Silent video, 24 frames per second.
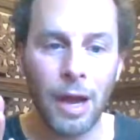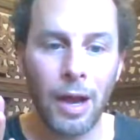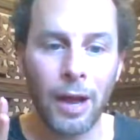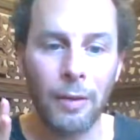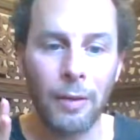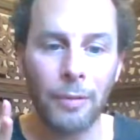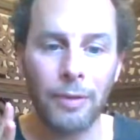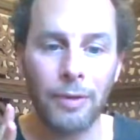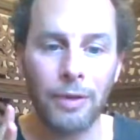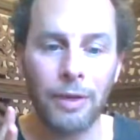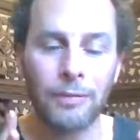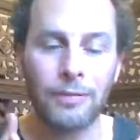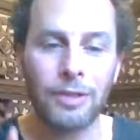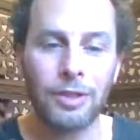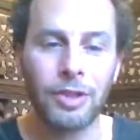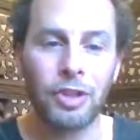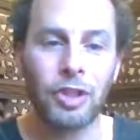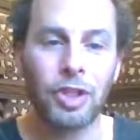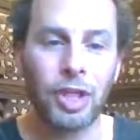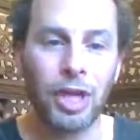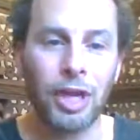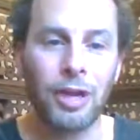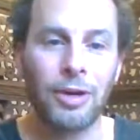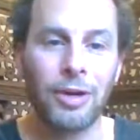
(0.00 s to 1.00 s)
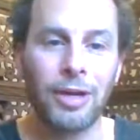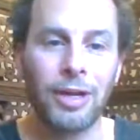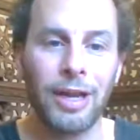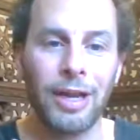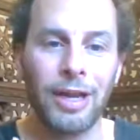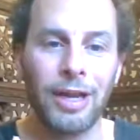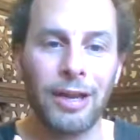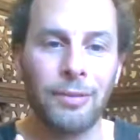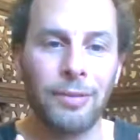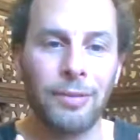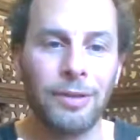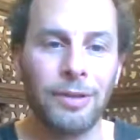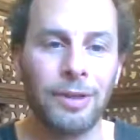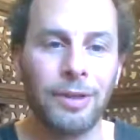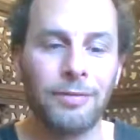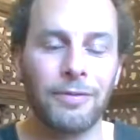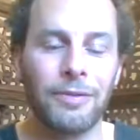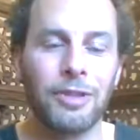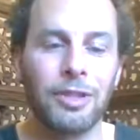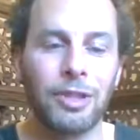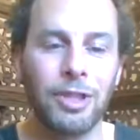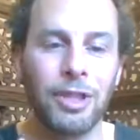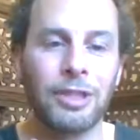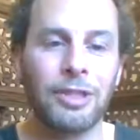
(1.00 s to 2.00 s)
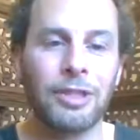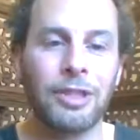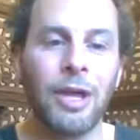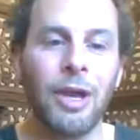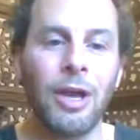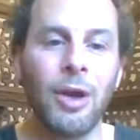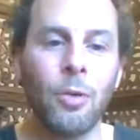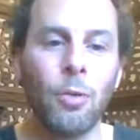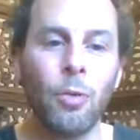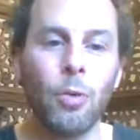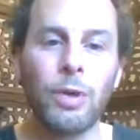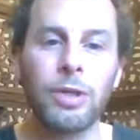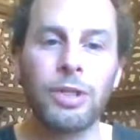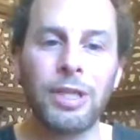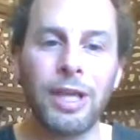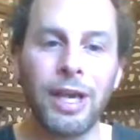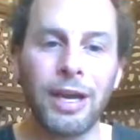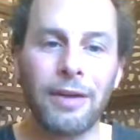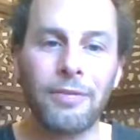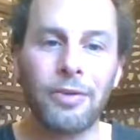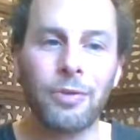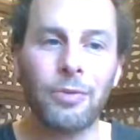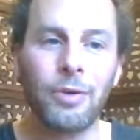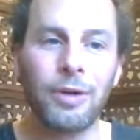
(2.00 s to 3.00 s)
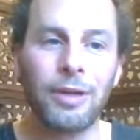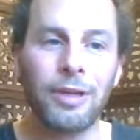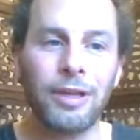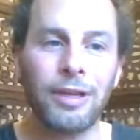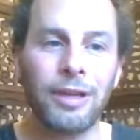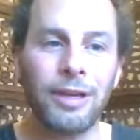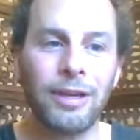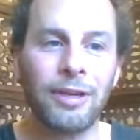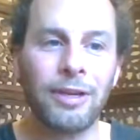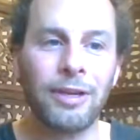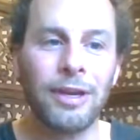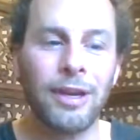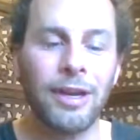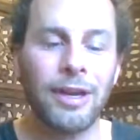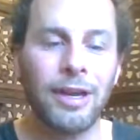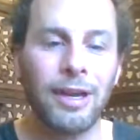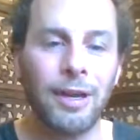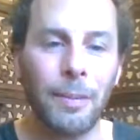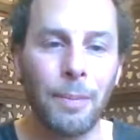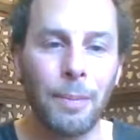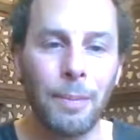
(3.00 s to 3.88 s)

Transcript: I would love to share it, and I would love to just wish everyone here an